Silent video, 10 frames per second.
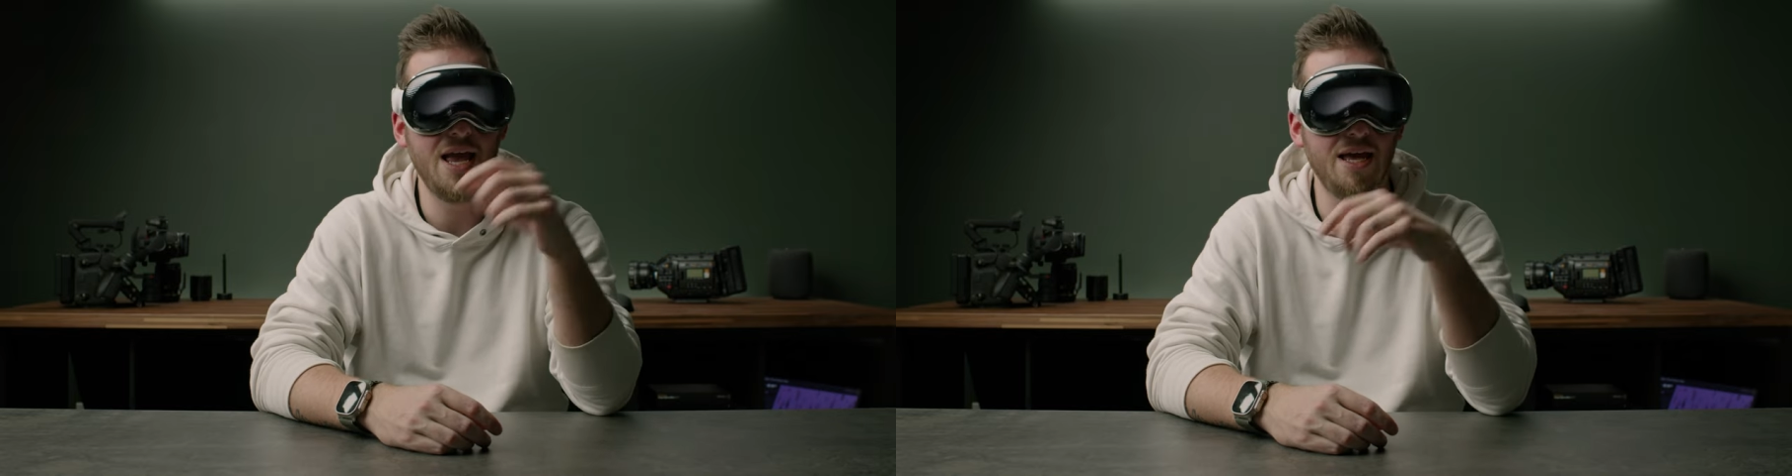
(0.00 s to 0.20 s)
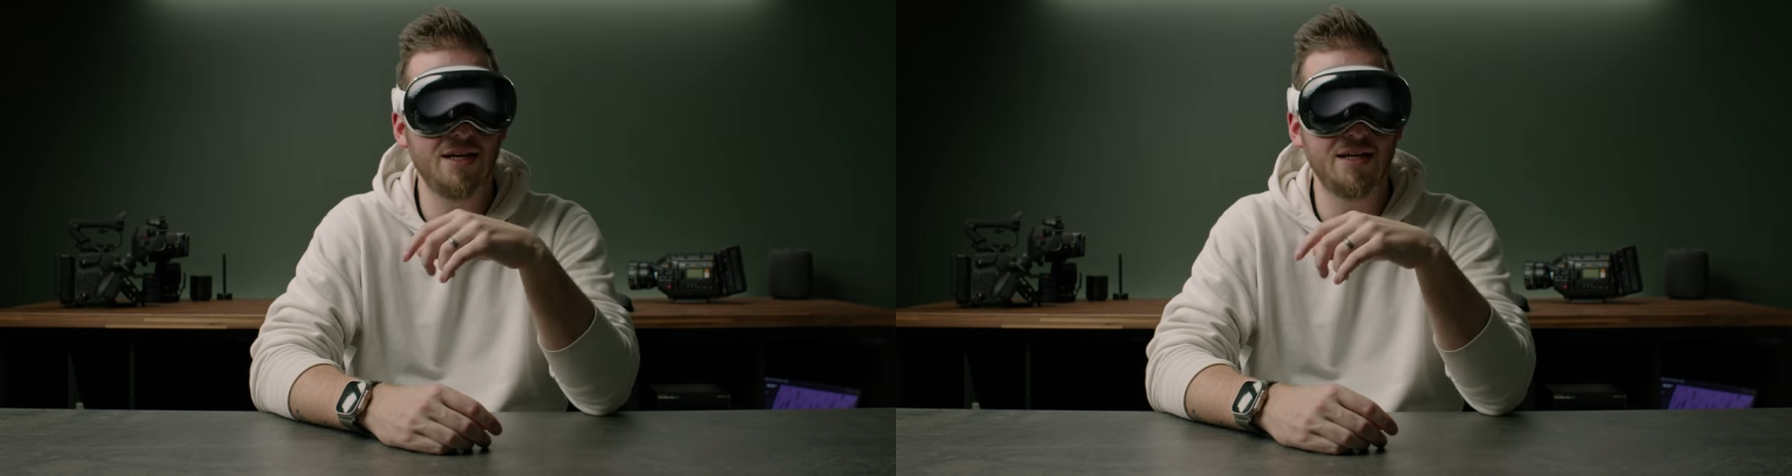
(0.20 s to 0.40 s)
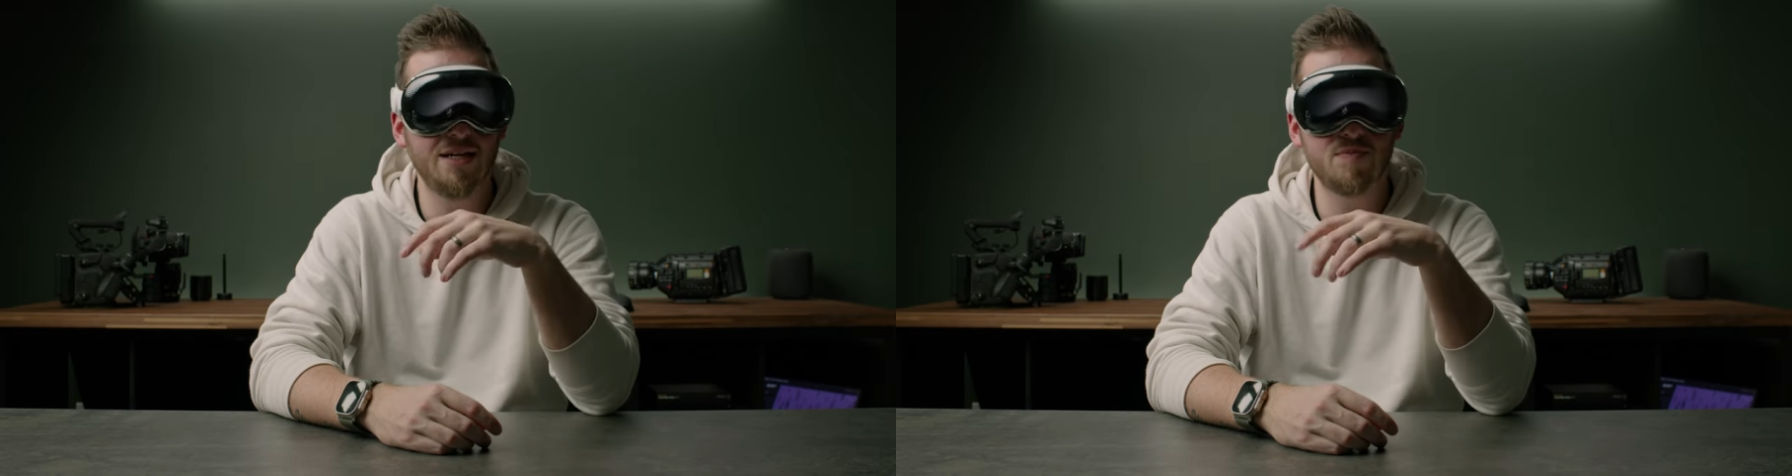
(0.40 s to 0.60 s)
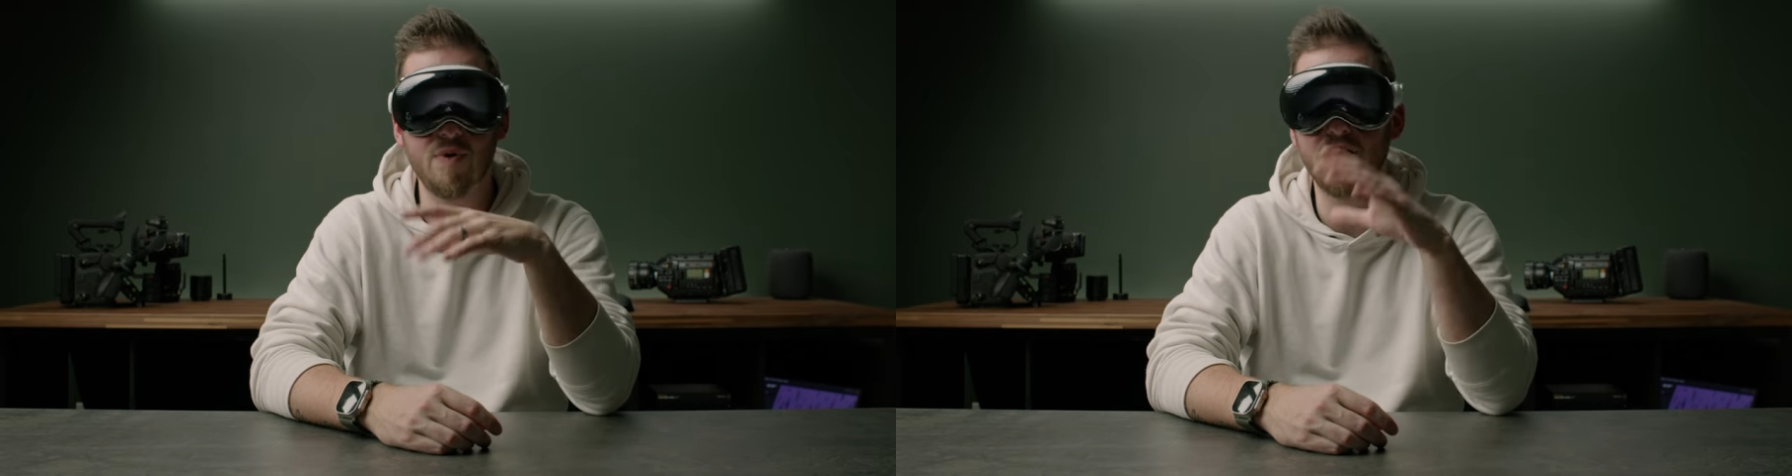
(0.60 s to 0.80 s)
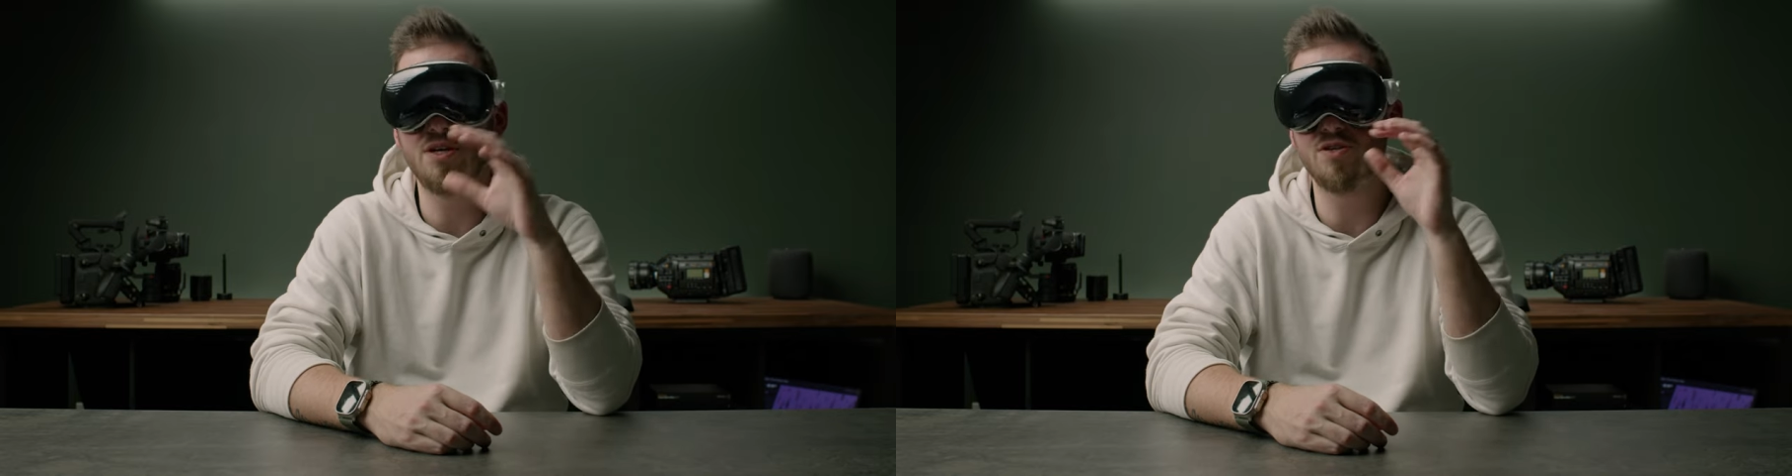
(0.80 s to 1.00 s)
and it has
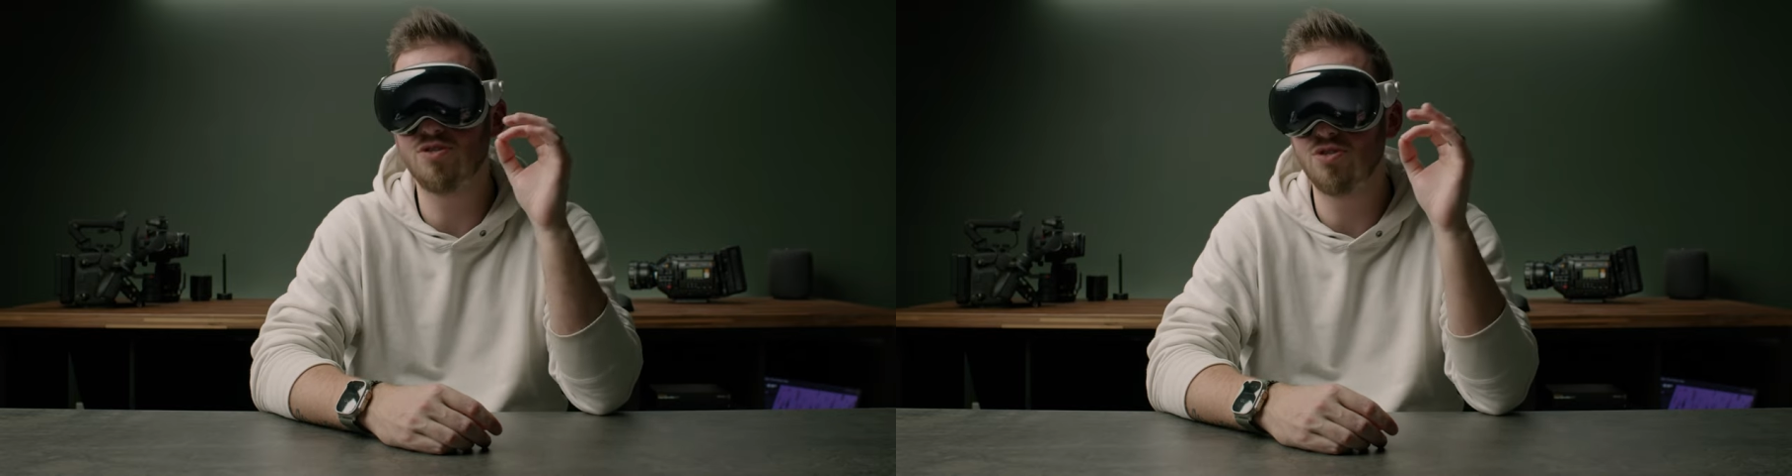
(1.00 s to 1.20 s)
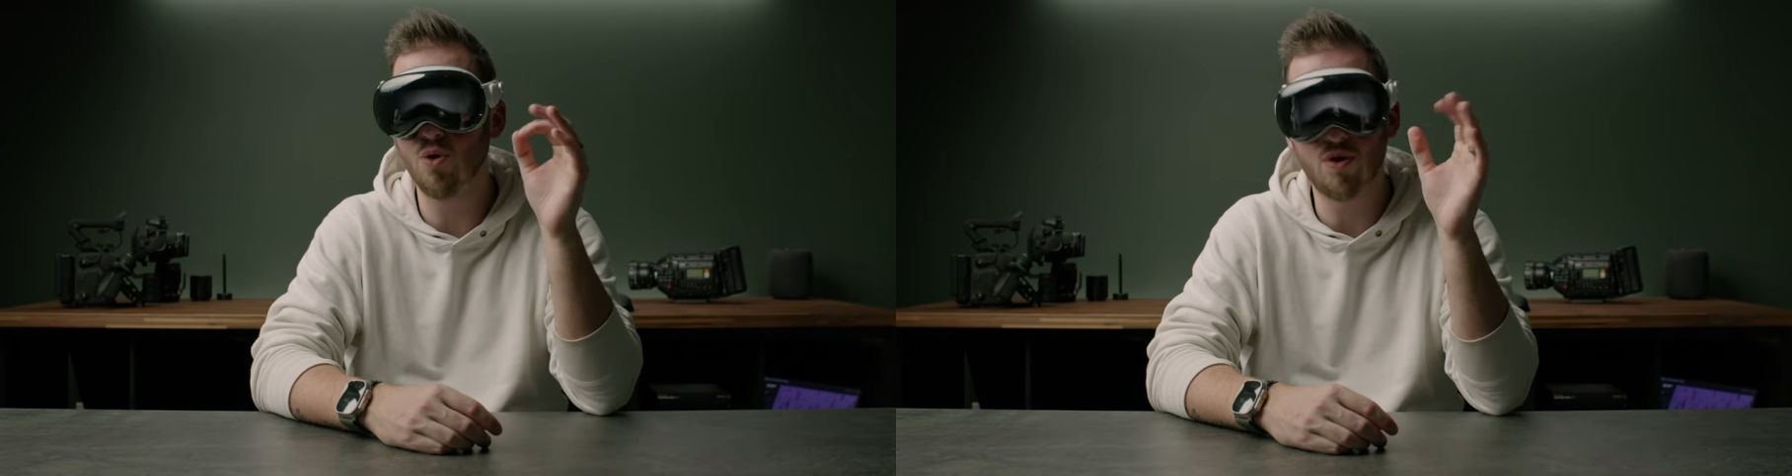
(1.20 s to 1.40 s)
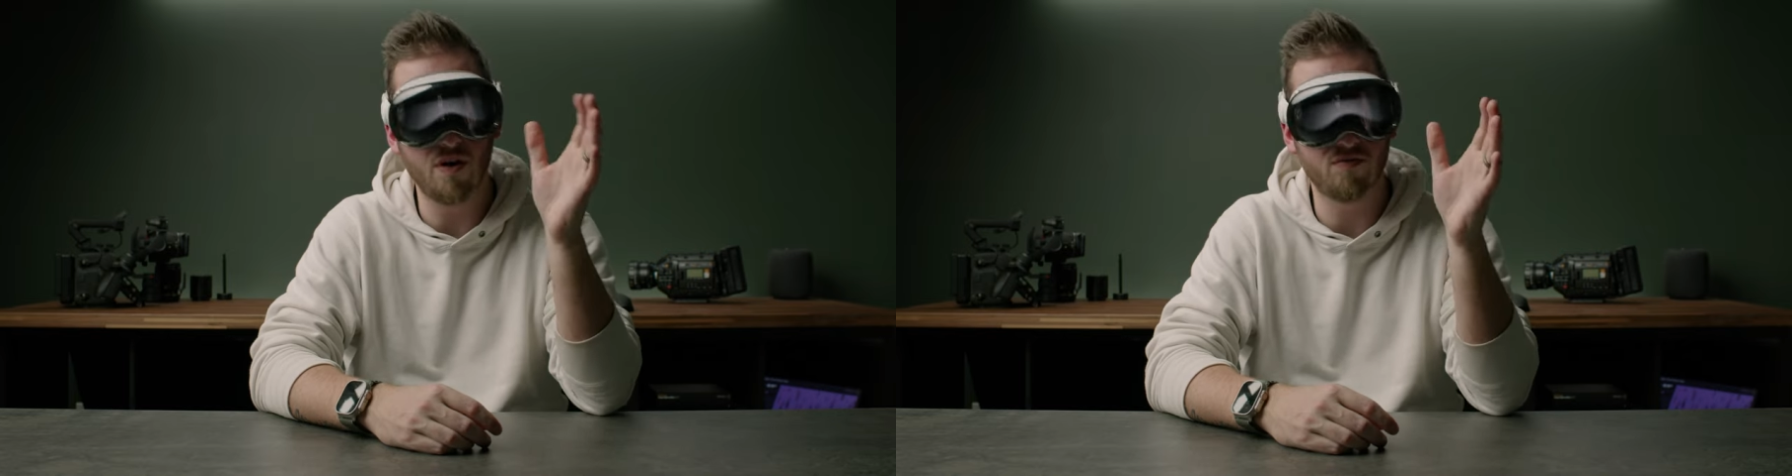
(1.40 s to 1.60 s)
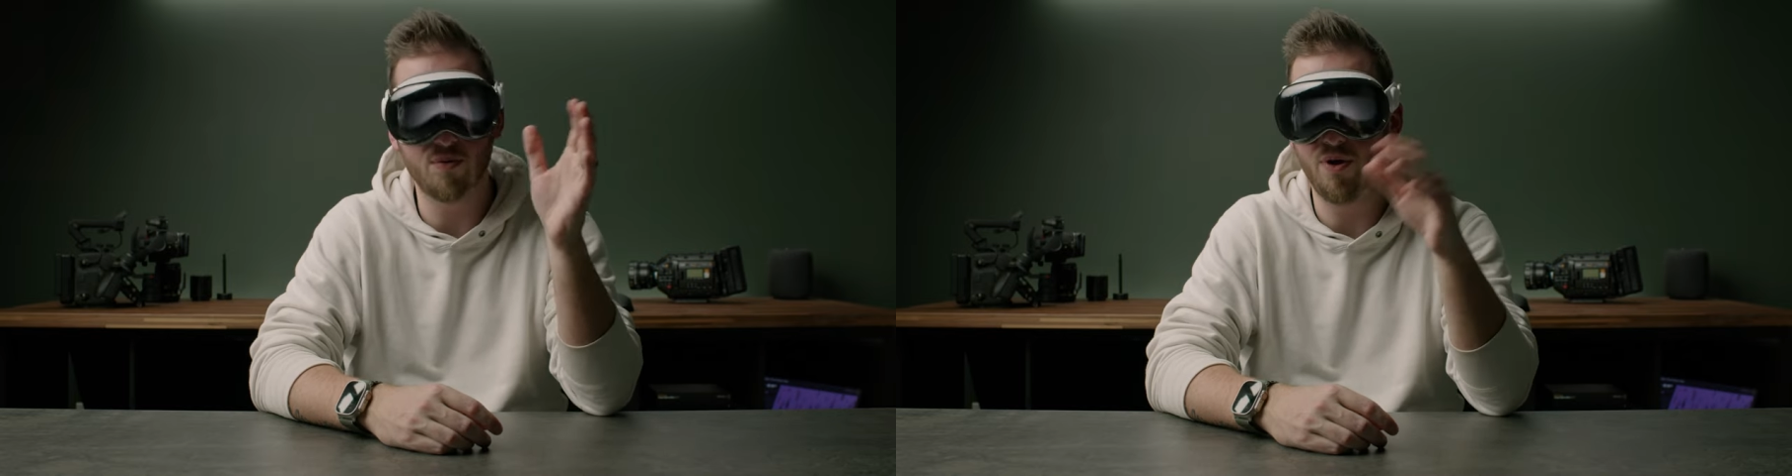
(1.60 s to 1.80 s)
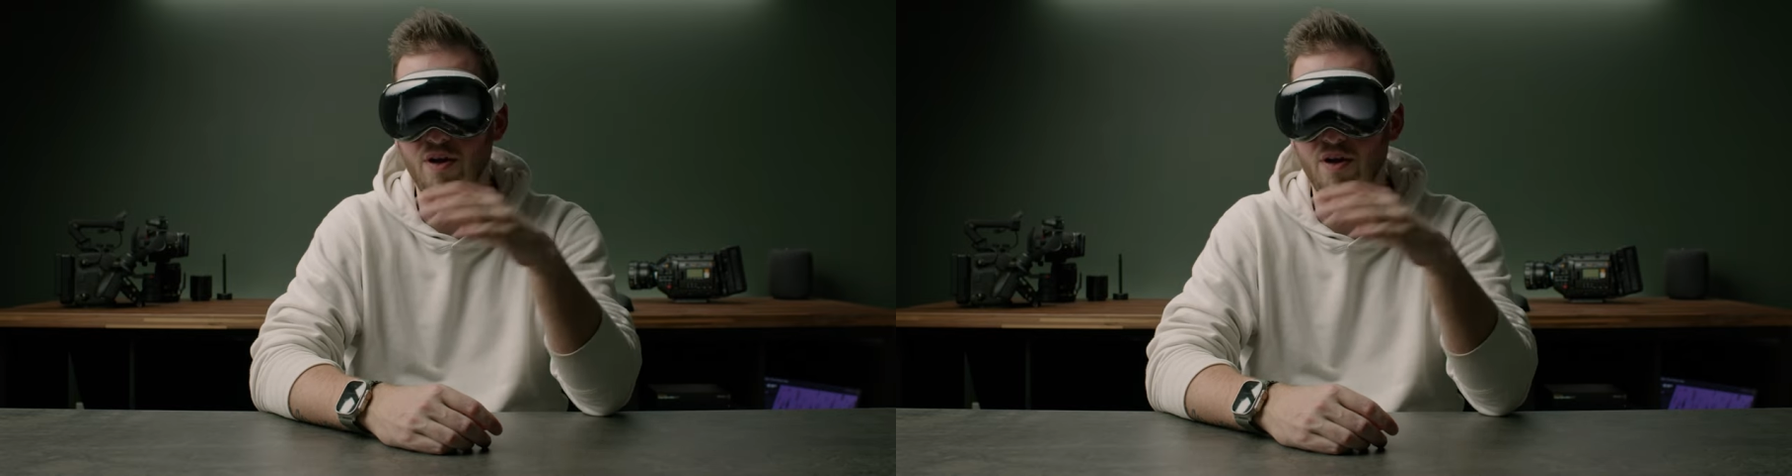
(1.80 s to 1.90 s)
been so comfortable.